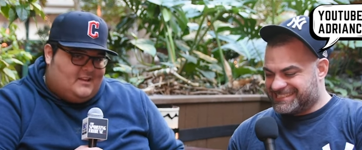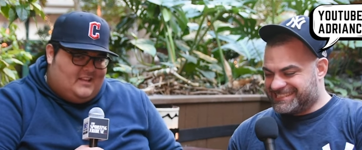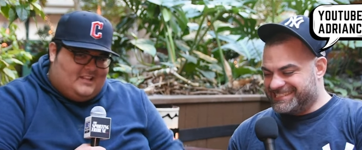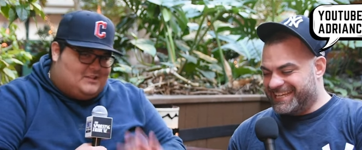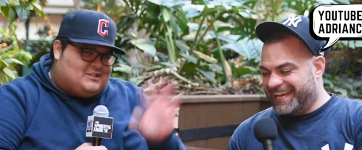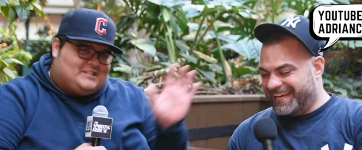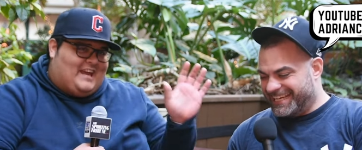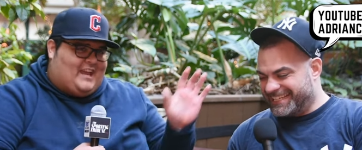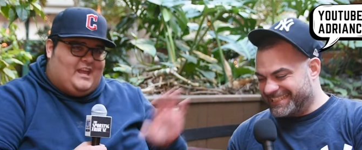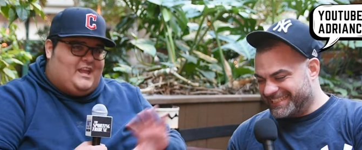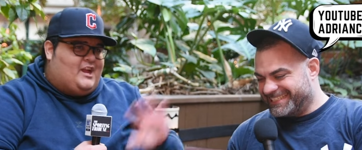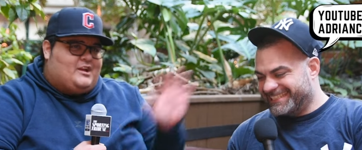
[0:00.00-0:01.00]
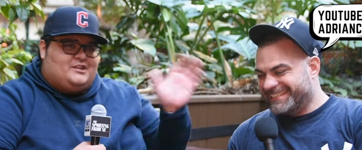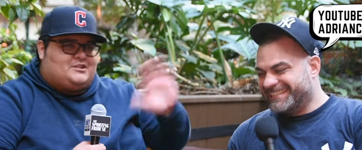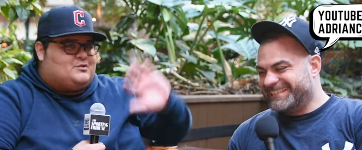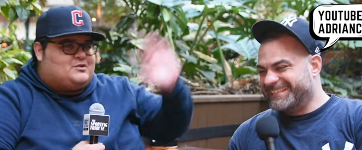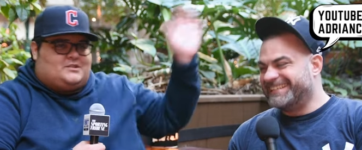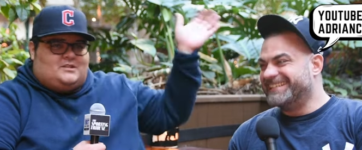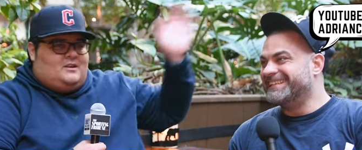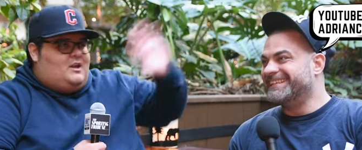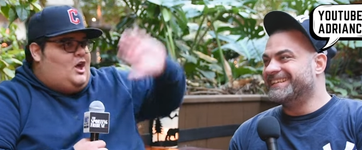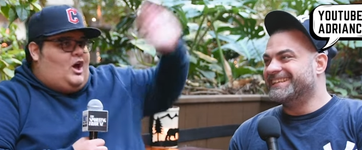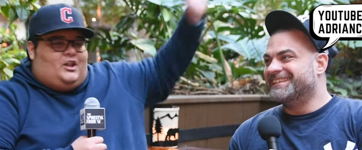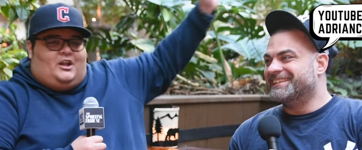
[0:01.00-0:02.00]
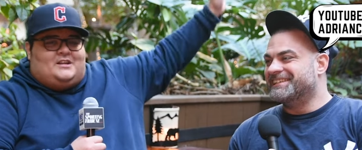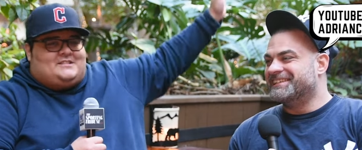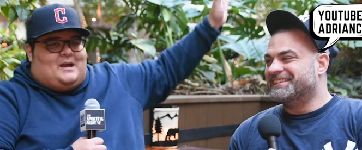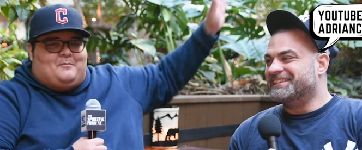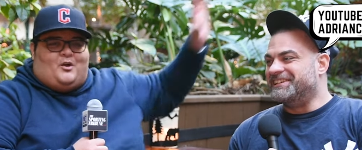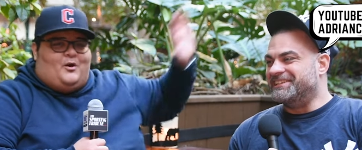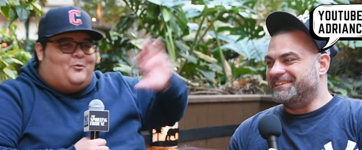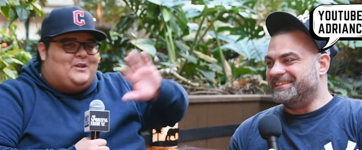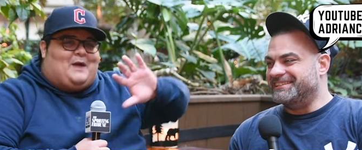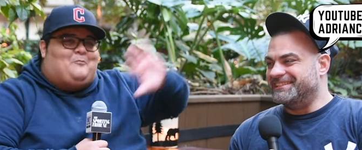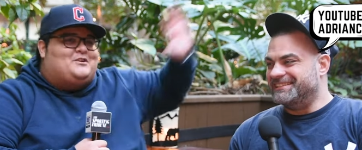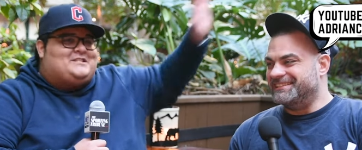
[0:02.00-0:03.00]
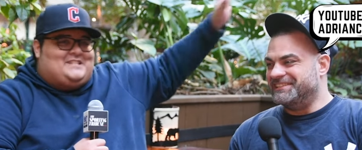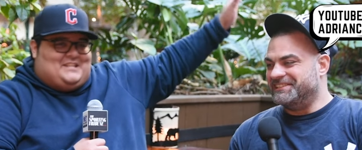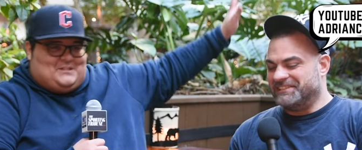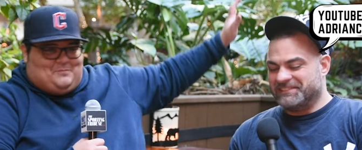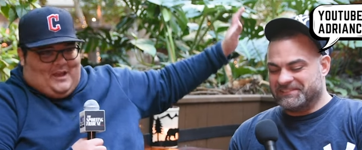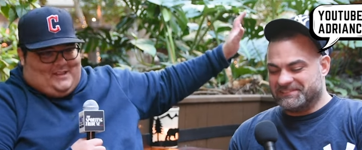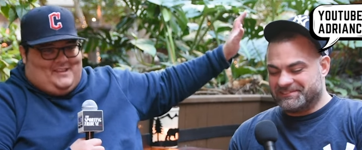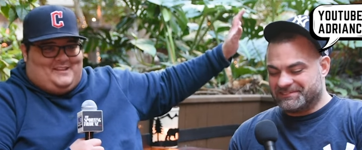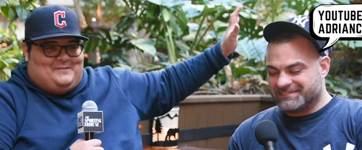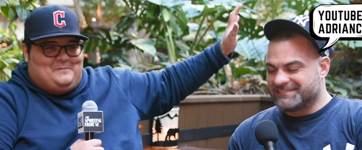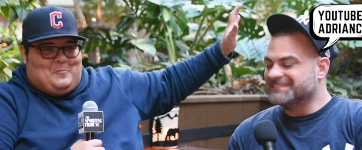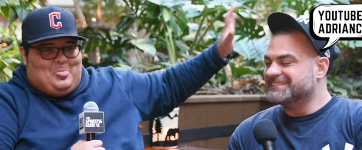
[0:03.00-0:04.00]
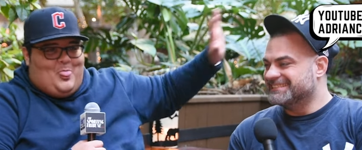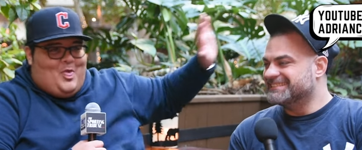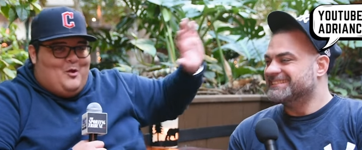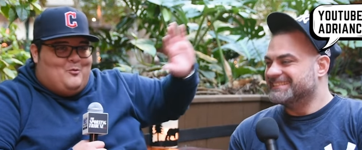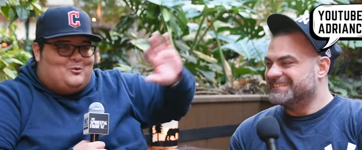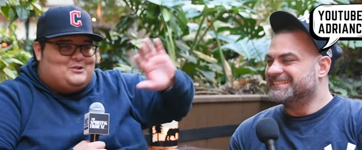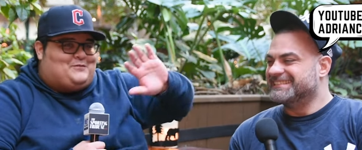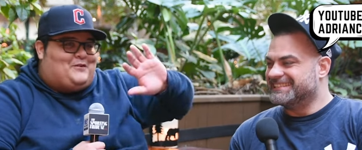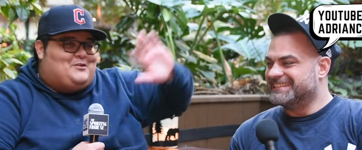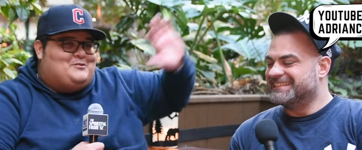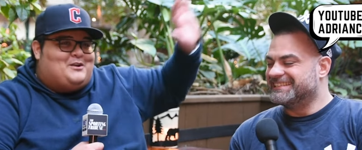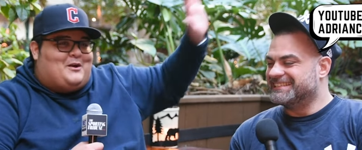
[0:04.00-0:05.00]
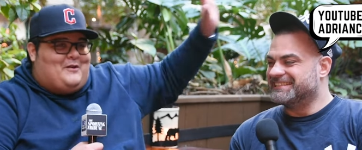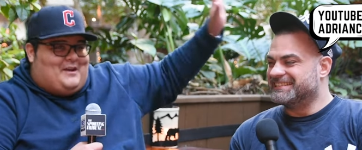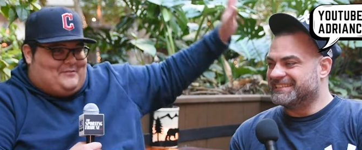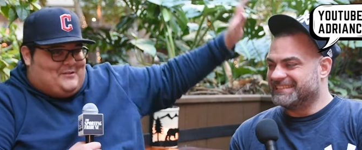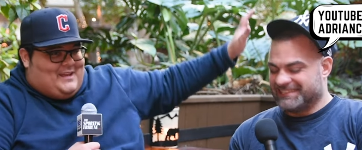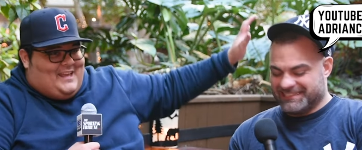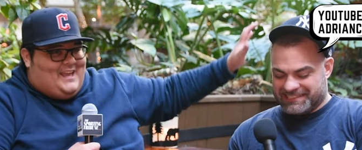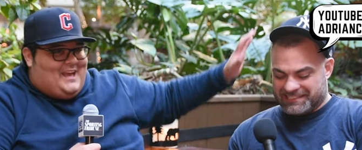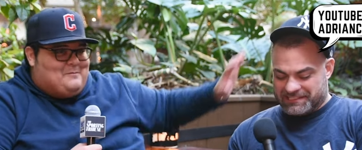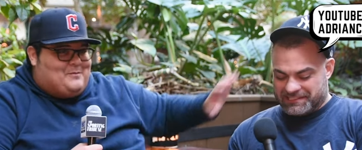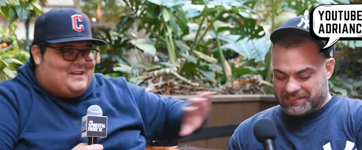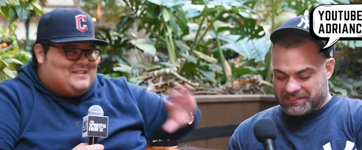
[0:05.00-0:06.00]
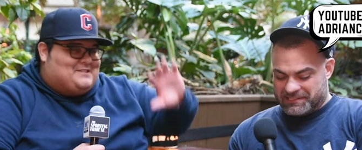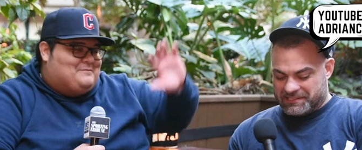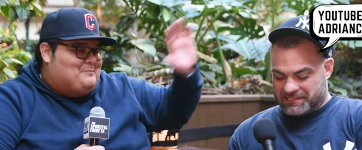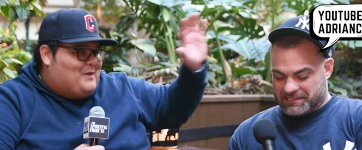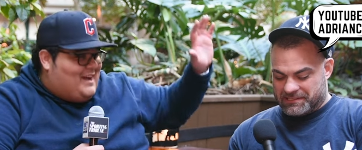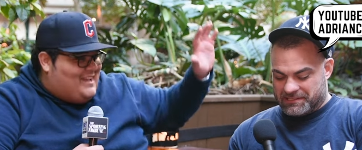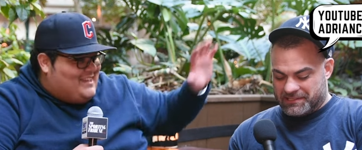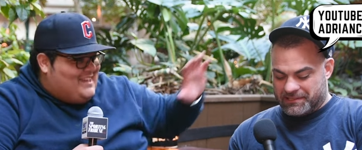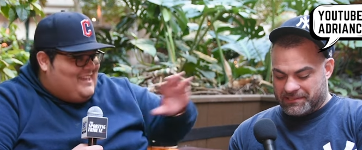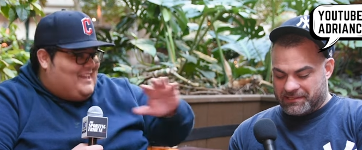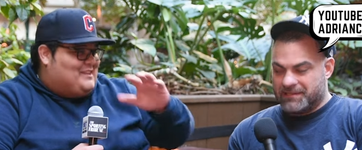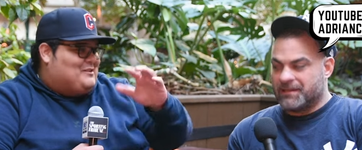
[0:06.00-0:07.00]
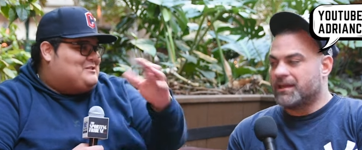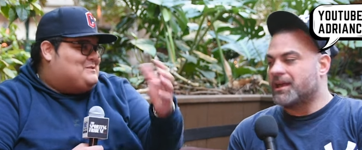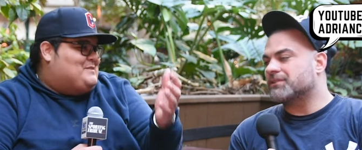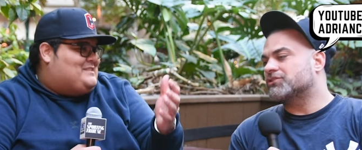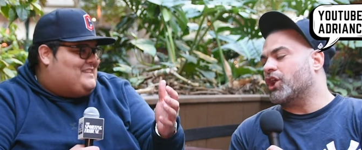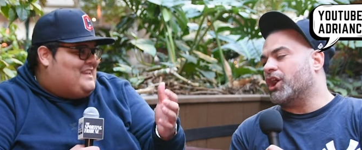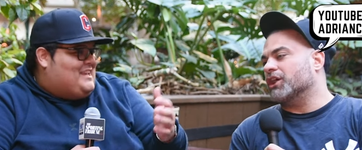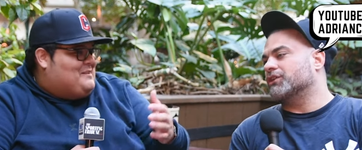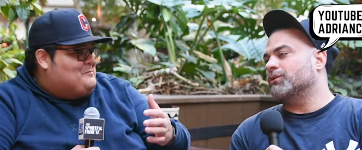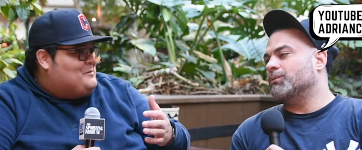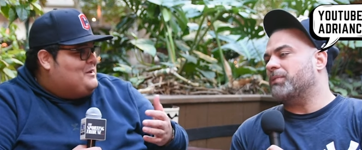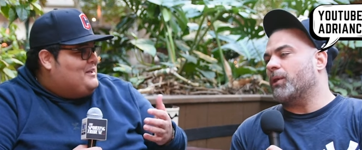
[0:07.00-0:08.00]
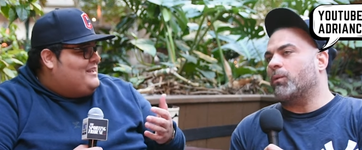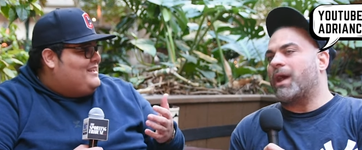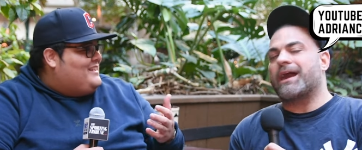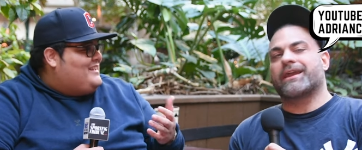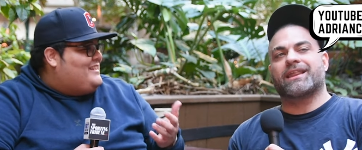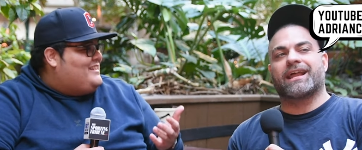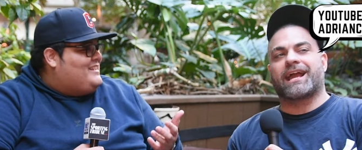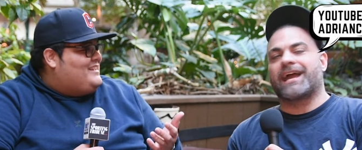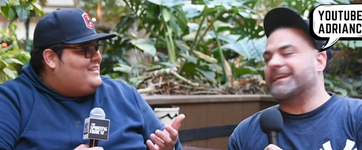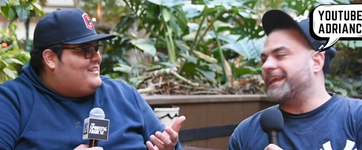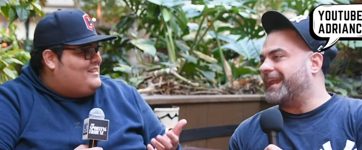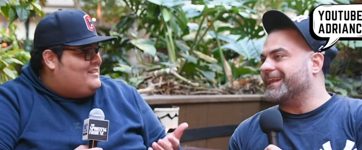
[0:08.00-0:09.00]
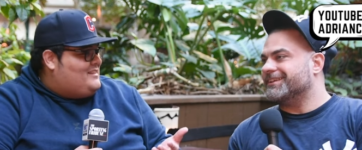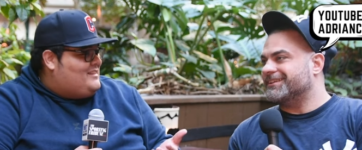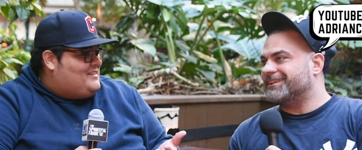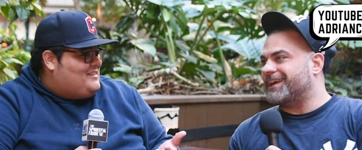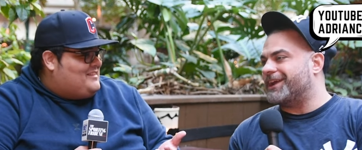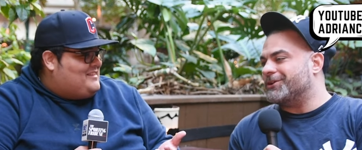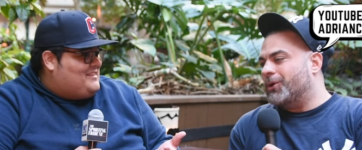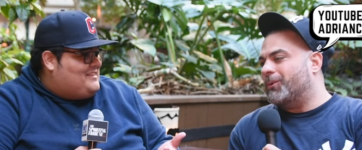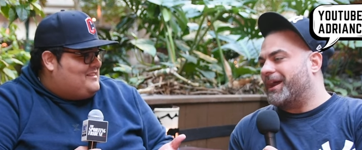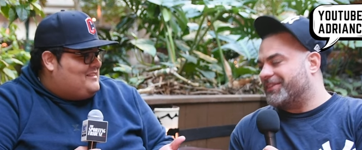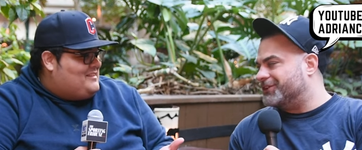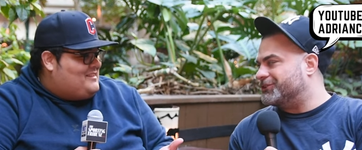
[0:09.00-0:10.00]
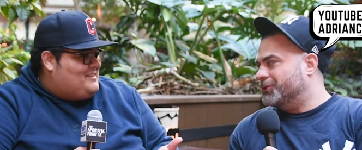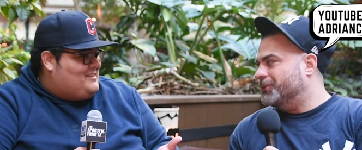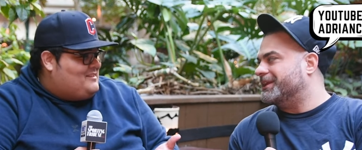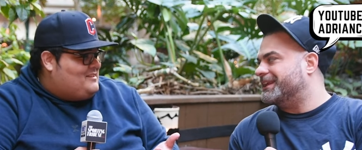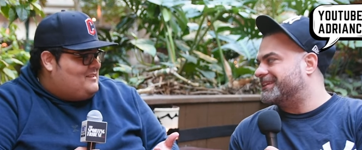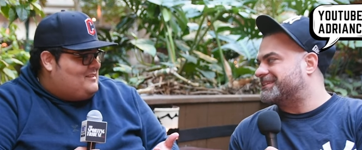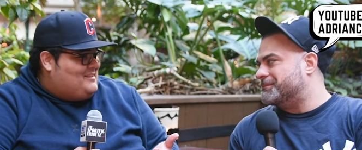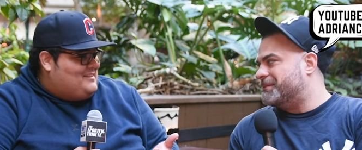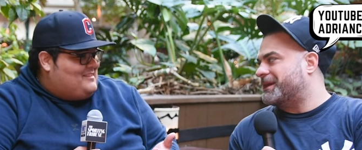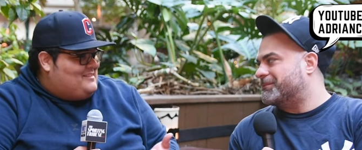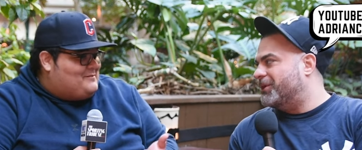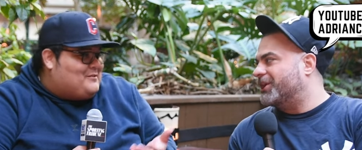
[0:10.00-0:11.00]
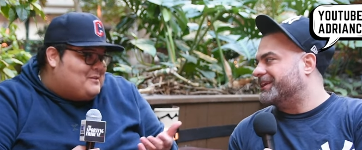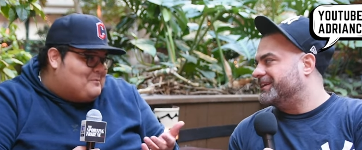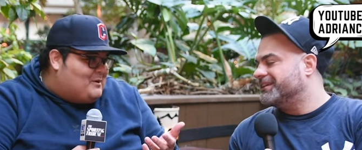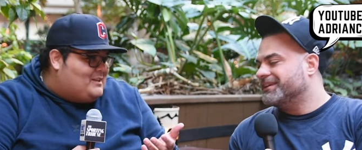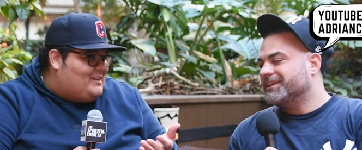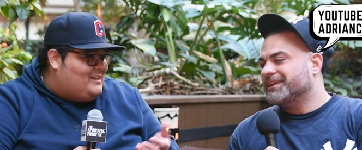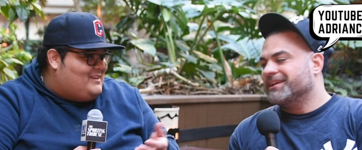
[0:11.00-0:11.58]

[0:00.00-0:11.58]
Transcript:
Speaker 1: Yeah. This is like a year. This was a long time ago. And what I wasn't expected was for you to go after EA
Speaker 2: because of Mutt and Ultimate Dog, Team. But why? Like I get it. I know why they're doing it to make money. For the money.